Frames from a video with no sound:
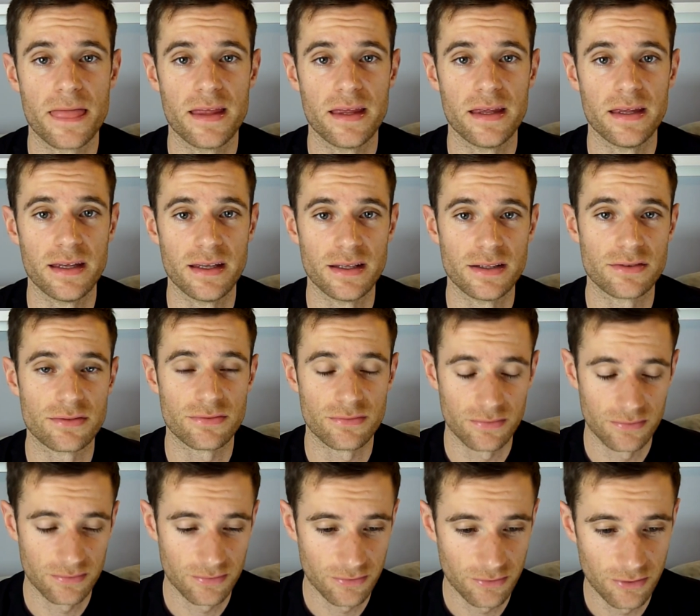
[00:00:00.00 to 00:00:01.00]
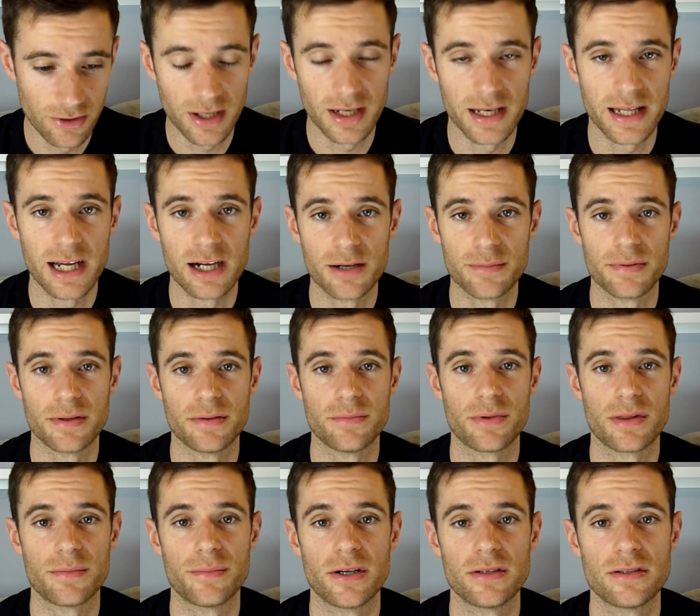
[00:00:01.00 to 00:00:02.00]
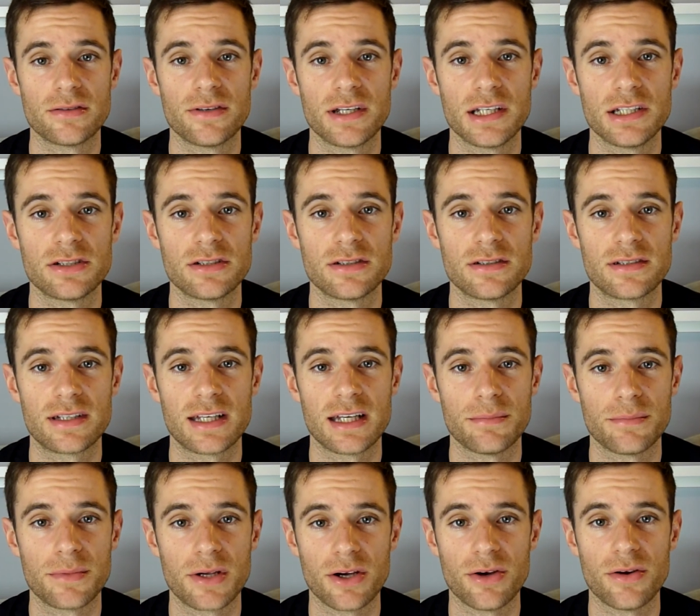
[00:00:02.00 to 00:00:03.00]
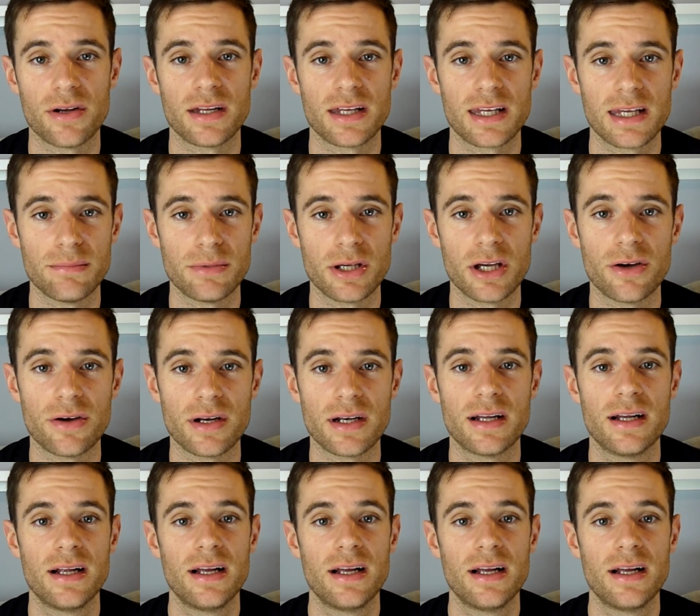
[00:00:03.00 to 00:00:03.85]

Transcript: It is really helping with motivation to keep going and keep going.